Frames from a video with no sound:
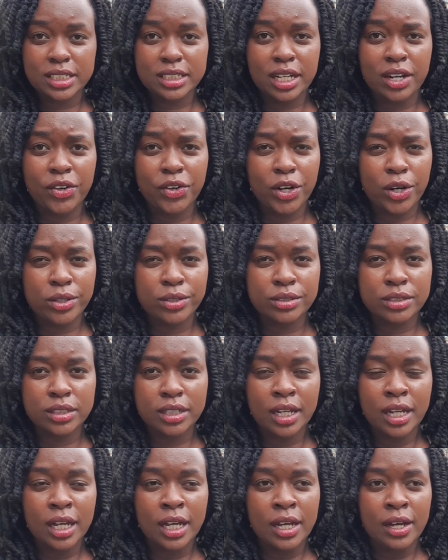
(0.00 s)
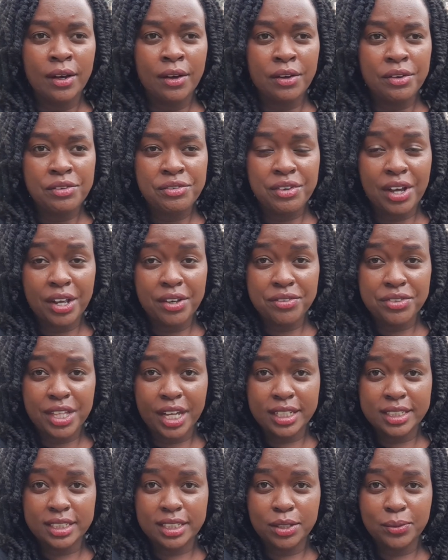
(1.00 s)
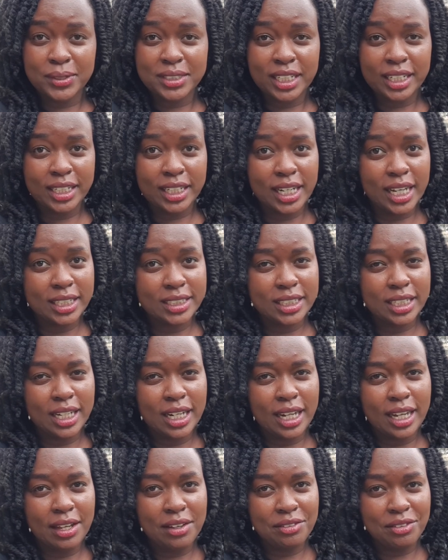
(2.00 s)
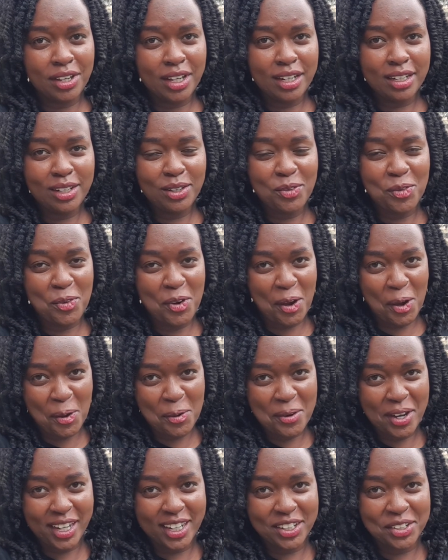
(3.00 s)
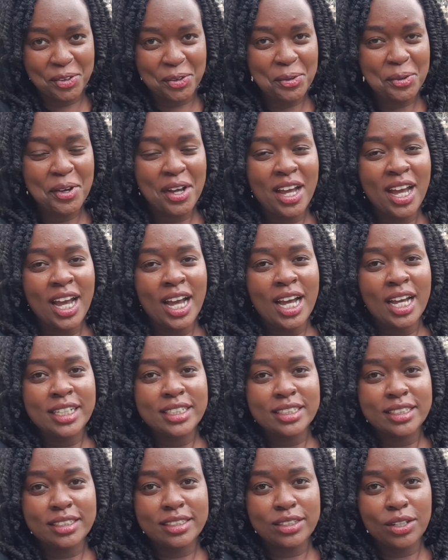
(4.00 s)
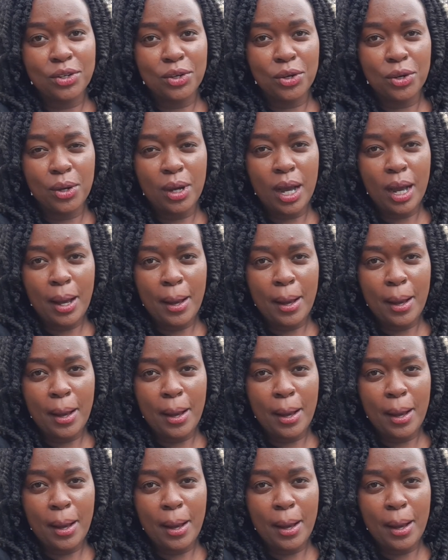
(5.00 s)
around 5:30. We started at 11. Wow, I know. So